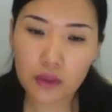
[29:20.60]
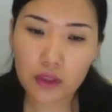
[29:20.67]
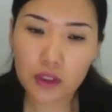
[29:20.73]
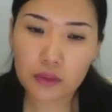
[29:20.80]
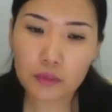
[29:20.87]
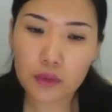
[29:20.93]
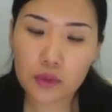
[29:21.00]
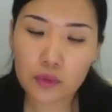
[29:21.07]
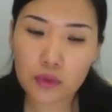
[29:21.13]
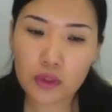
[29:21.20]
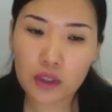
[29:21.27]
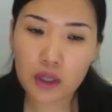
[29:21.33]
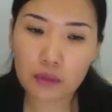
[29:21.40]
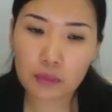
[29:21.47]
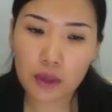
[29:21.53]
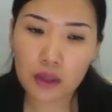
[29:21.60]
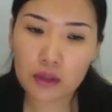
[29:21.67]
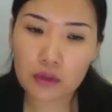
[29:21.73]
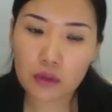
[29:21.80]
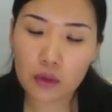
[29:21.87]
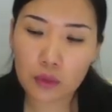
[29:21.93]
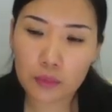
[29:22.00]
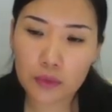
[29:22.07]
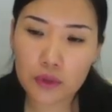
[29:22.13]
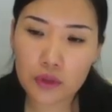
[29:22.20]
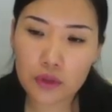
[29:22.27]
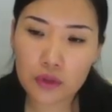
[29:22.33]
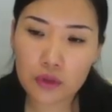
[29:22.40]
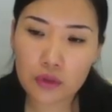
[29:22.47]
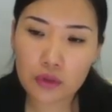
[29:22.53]
It means when a compiler
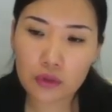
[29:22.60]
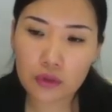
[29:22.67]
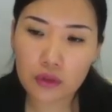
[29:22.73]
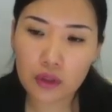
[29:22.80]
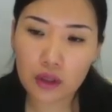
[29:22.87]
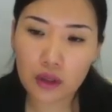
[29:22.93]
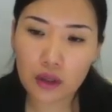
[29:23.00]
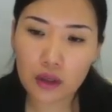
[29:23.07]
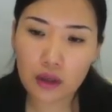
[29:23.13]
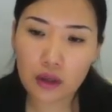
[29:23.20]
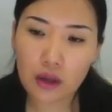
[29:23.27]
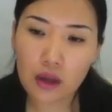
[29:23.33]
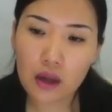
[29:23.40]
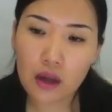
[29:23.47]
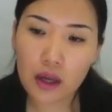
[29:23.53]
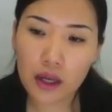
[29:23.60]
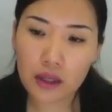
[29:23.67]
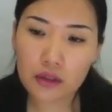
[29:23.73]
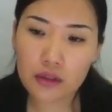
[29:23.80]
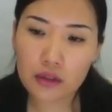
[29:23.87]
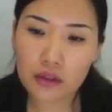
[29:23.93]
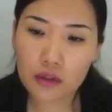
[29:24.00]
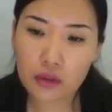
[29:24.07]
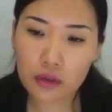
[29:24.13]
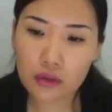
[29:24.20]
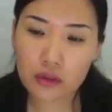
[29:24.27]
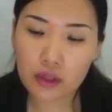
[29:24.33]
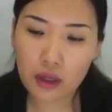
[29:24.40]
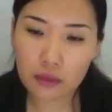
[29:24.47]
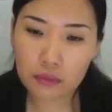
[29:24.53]
opens, you should enter
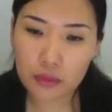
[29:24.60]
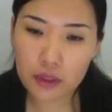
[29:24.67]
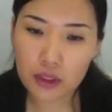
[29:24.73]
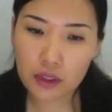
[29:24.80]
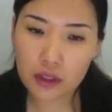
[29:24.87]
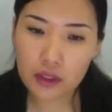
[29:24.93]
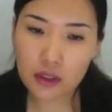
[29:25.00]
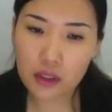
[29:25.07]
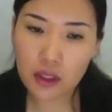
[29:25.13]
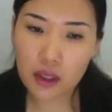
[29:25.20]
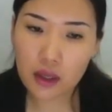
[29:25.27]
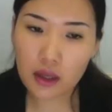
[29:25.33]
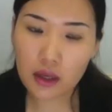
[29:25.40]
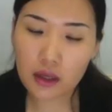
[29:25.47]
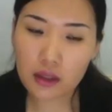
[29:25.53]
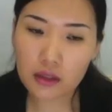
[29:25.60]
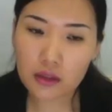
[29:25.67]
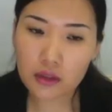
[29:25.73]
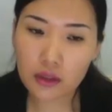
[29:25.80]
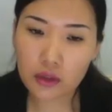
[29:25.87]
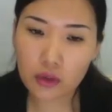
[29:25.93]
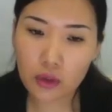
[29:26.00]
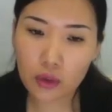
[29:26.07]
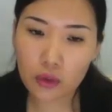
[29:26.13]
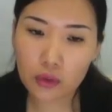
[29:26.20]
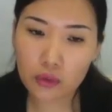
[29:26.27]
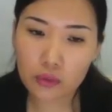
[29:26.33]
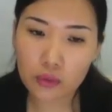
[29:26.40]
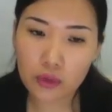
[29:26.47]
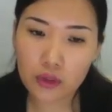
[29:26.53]
your number, and the
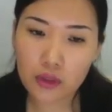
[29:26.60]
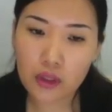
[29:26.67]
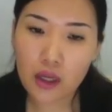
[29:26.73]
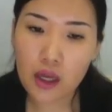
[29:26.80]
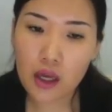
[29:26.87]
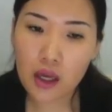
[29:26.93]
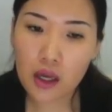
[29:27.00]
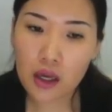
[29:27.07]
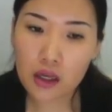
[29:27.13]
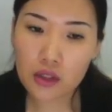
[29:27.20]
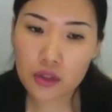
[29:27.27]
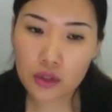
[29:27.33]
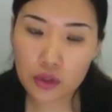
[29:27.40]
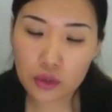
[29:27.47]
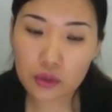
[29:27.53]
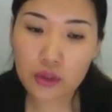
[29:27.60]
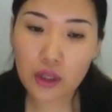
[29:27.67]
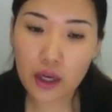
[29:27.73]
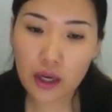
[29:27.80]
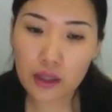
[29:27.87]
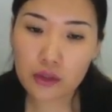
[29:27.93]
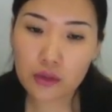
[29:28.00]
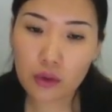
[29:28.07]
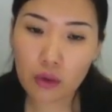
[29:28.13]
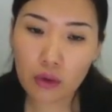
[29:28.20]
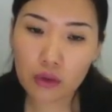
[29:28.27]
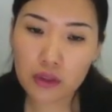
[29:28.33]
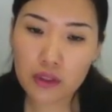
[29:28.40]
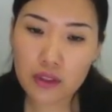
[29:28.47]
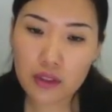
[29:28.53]
code should add
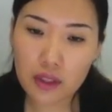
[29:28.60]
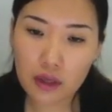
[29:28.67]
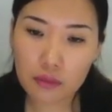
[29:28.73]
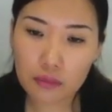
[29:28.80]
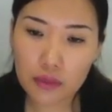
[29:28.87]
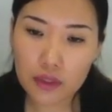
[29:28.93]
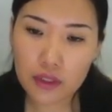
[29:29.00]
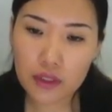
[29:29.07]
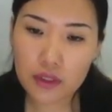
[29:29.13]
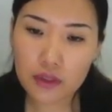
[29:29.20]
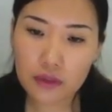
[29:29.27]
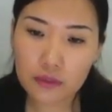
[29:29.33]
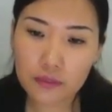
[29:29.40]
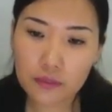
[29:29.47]
all these numbers.